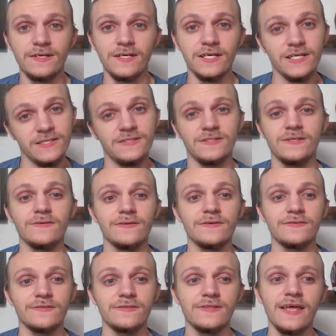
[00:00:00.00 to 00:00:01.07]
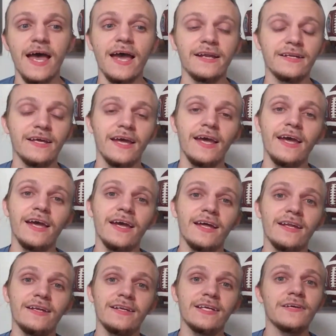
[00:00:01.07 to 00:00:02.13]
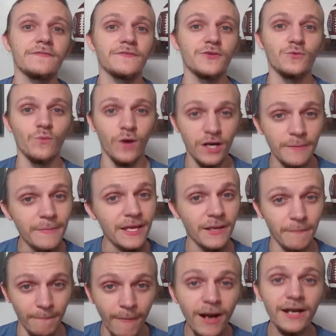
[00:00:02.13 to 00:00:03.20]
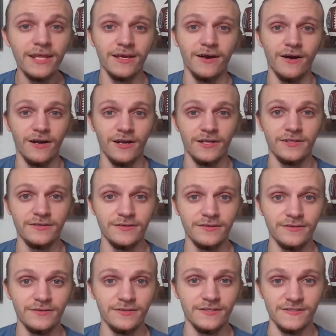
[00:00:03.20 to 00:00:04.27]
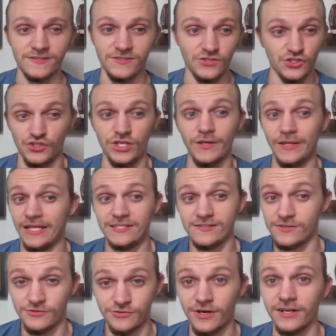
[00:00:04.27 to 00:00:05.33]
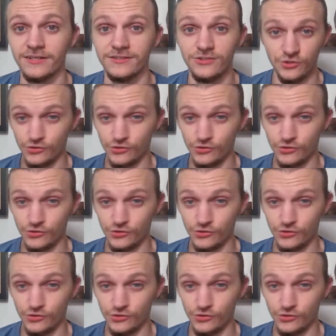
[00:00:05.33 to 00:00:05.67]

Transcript: And so there's that. And if you want to make money on it, because just know that's the trend.